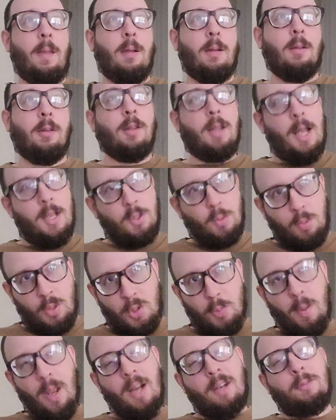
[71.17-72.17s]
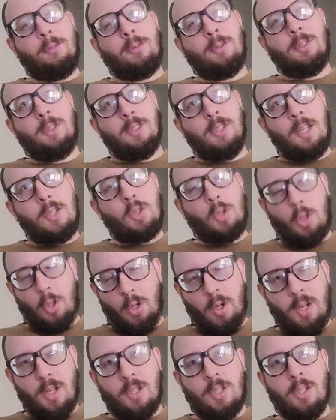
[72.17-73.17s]
less respectful, less
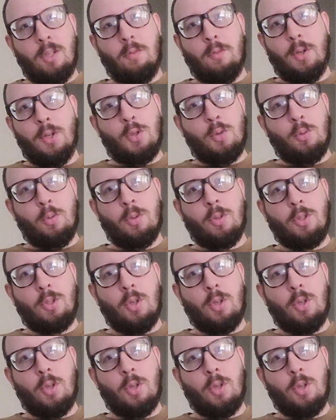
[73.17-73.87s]
courteous individuals,